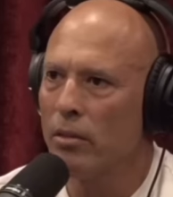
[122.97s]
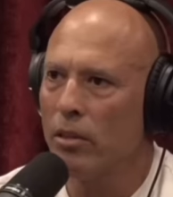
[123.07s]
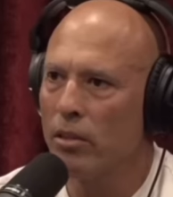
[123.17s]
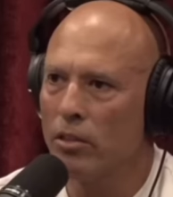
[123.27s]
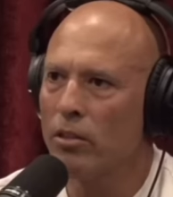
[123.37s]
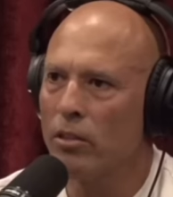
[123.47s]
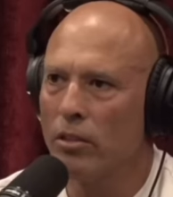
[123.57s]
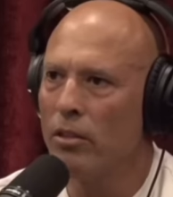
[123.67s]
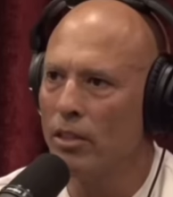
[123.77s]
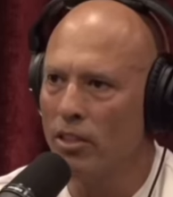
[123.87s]
It's
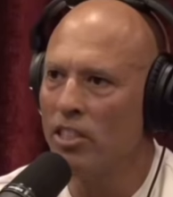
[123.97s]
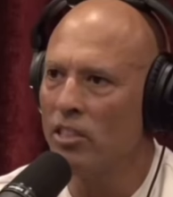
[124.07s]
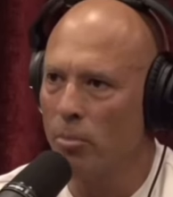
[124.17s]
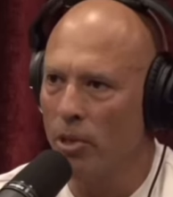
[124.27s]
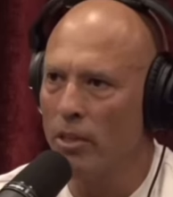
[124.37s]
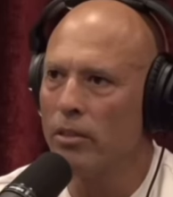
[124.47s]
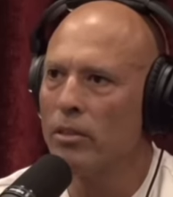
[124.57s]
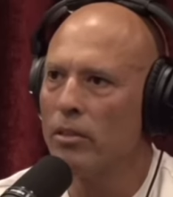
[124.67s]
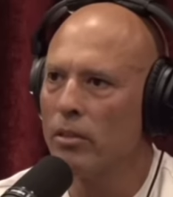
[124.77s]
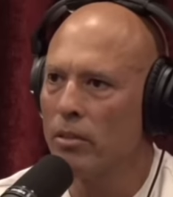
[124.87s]
the discipline.
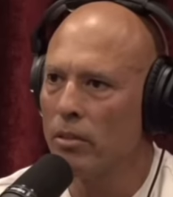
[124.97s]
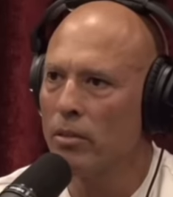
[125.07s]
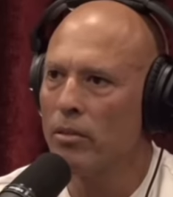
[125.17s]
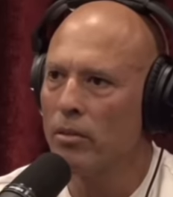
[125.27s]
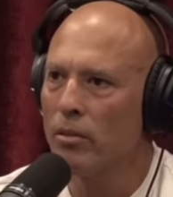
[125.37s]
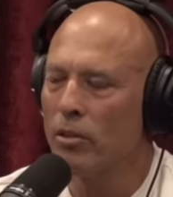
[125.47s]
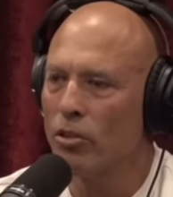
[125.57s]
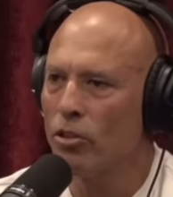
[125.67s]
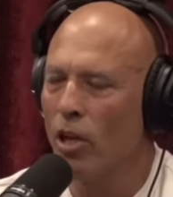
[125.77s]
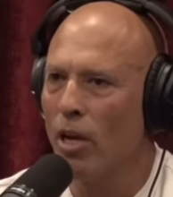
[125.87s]
Yeah. It's
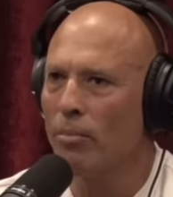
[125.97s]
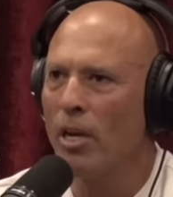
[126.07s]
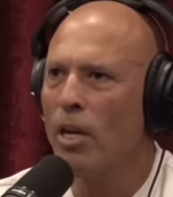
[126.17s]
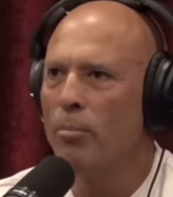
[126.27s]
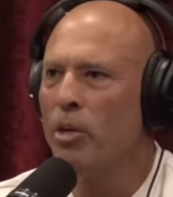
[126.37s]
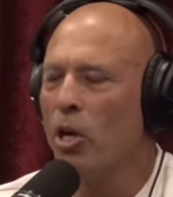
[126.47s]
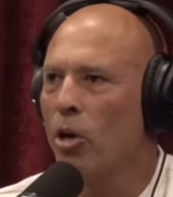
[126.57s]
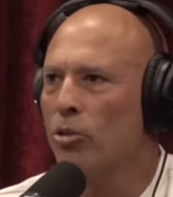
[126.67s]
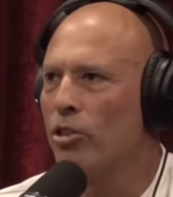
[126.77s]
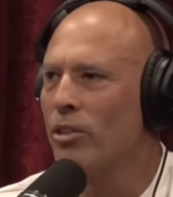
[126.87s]
not
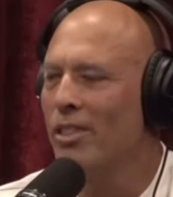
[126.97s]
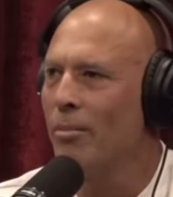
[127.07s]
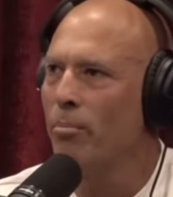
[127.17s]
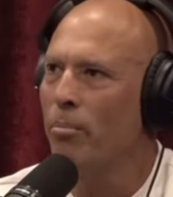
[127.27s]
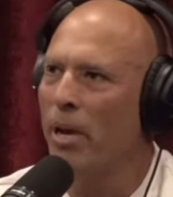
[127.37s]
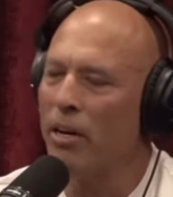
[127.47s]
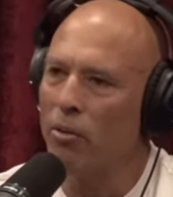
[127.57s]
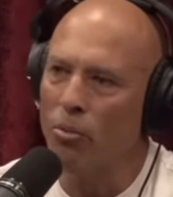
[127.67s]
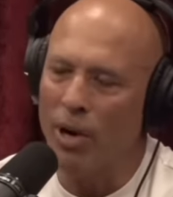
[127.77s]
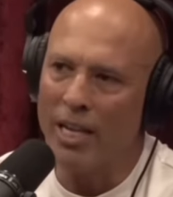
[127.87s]
because they're better
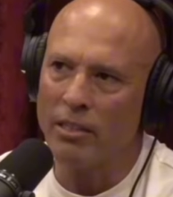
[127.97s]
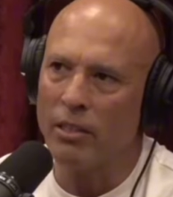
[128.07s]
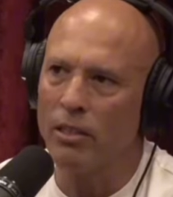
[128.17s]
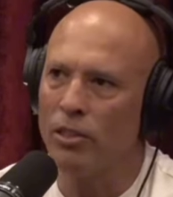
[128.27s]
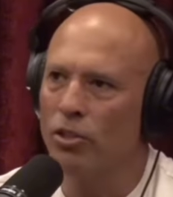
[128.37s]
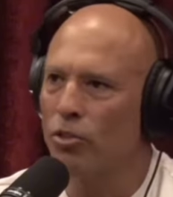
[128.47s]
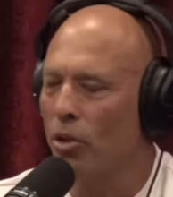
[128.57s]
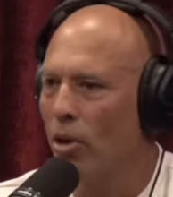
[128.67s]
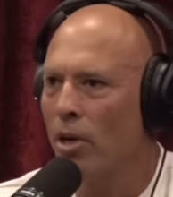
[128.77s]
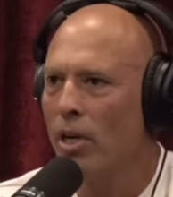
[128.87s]
wrestlers or,